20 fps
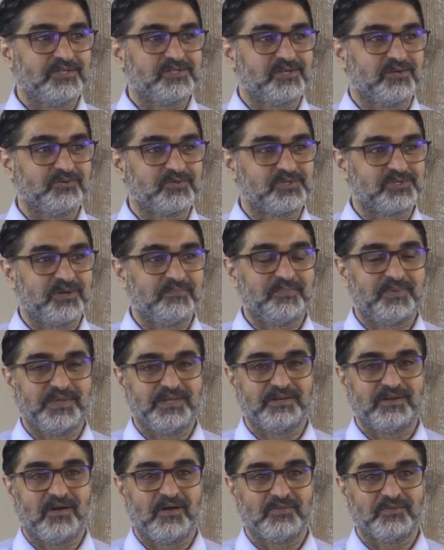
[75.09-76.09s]
Don't jump
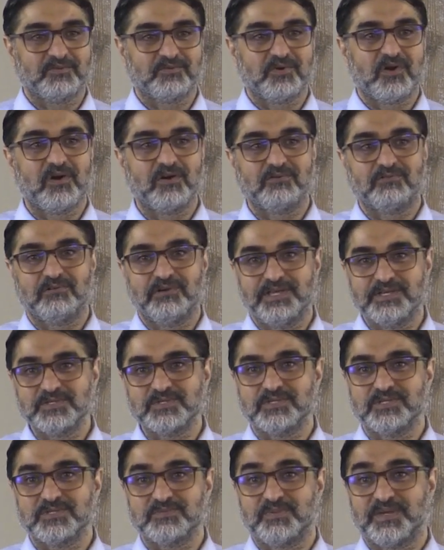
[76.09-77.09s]
in on the wrong
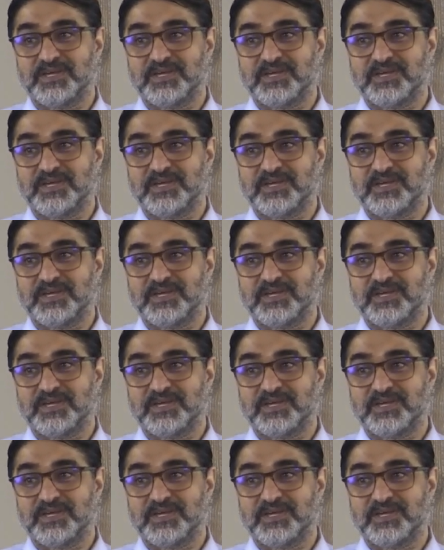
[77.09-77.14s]
reasons,